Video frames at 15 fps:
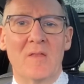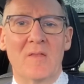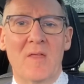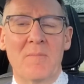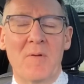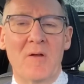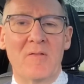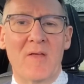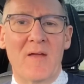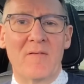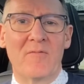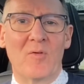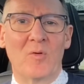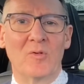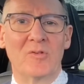They both
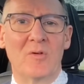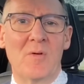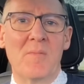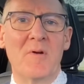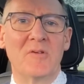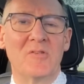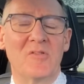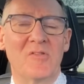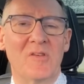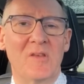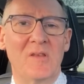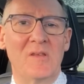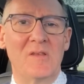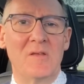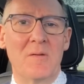have auto
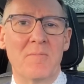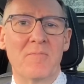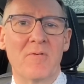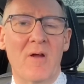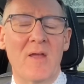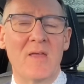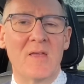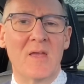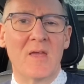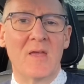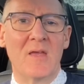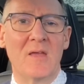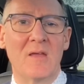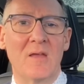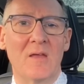emergency
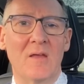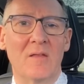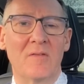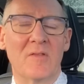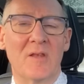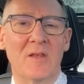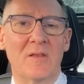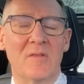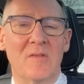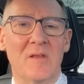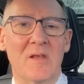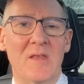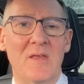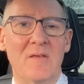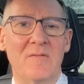braking. The
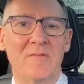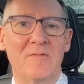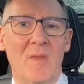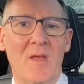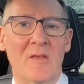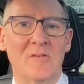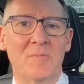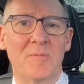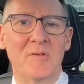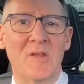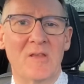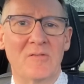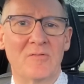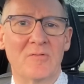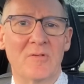Leaf has
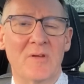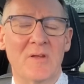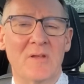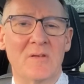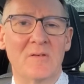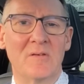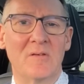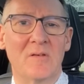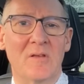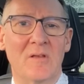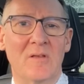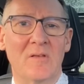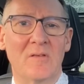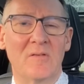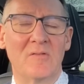pedestrian
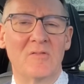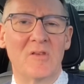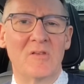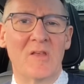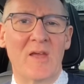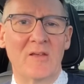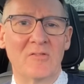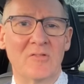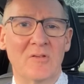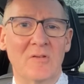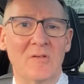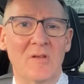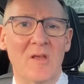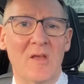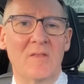
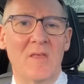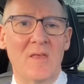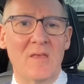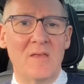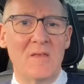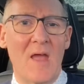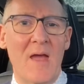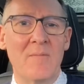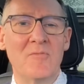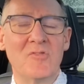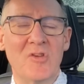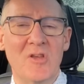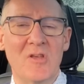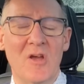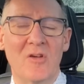detection. The
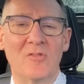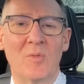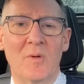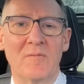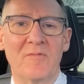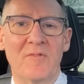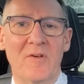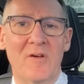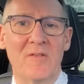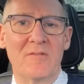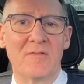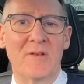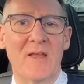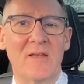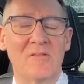MG goes one
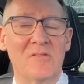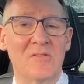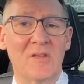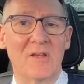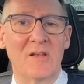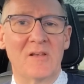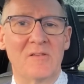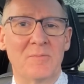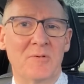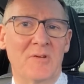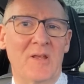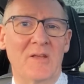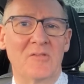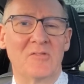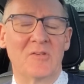further and has cyclist
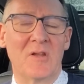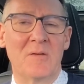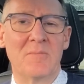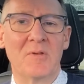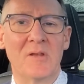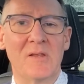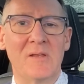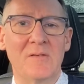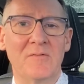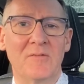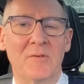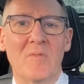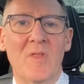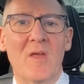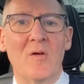protection, I believe.
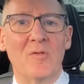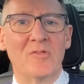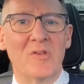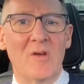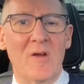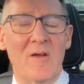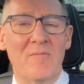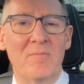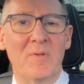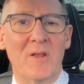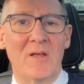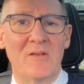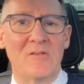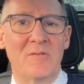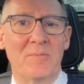They also have
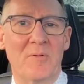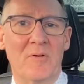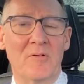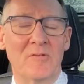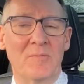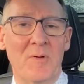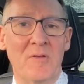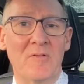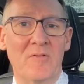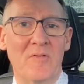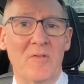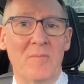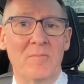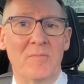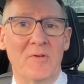blind spots, both of
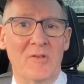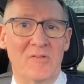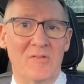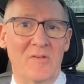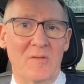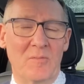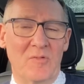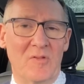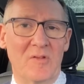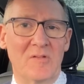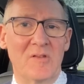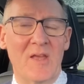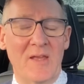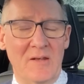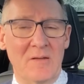them, because it was the
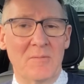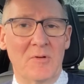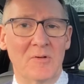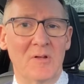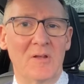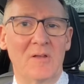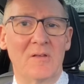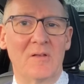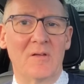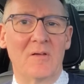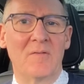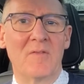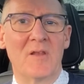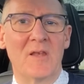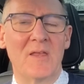Tekna model
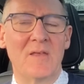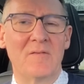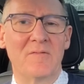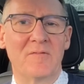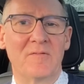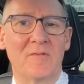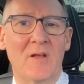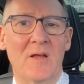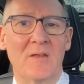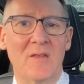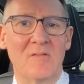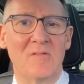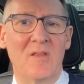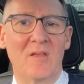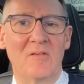on the Leaf, and
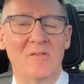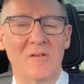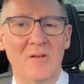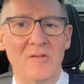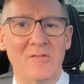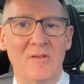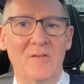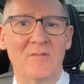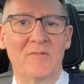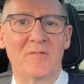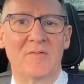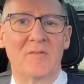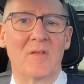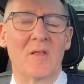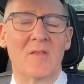it's the exclusive
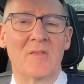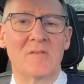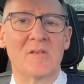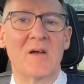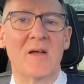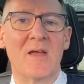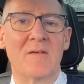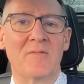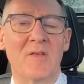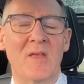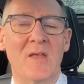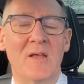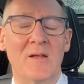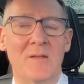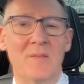that I have
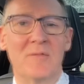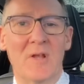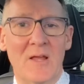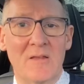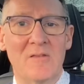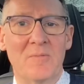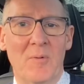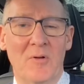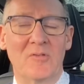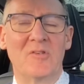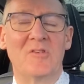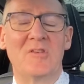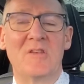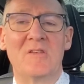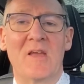here. Blind spot
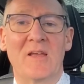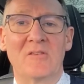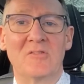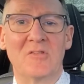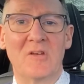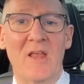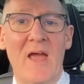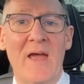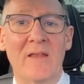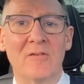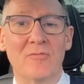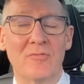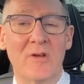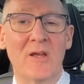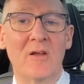detection and
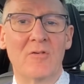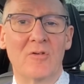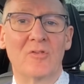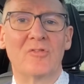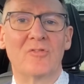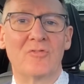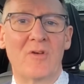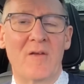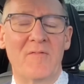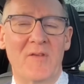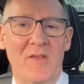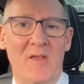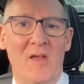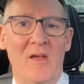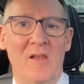rear cross
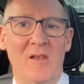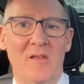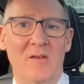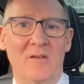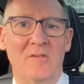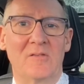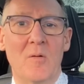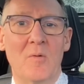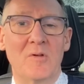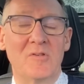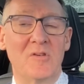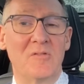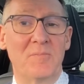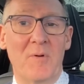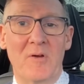traffic alert, which
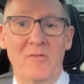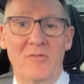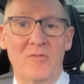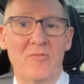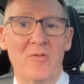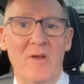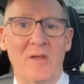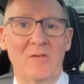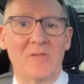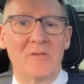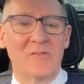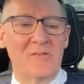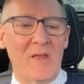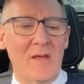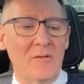is both great.
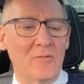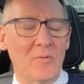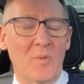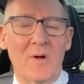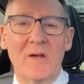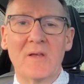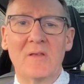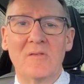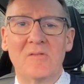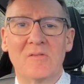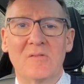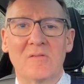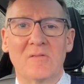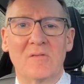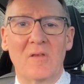Sound
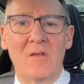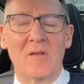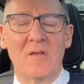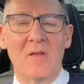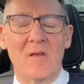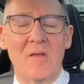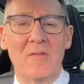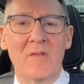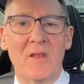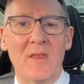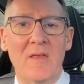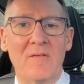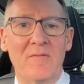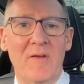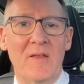wise, the
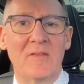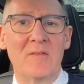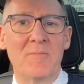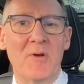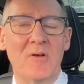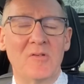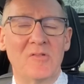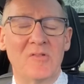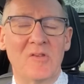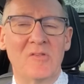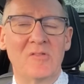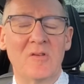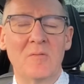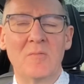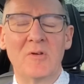Leaf had the Bose
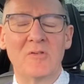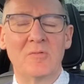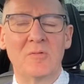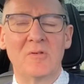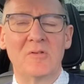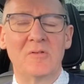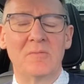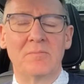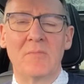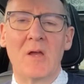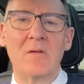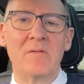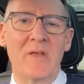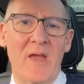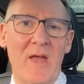system, which was
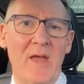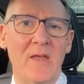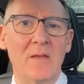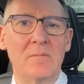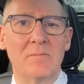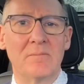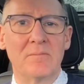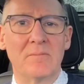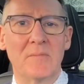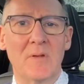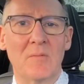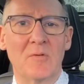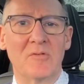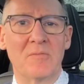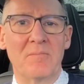okay.
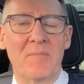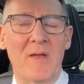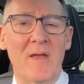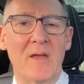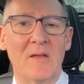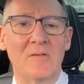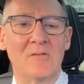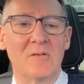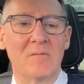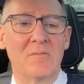It wasn't bad.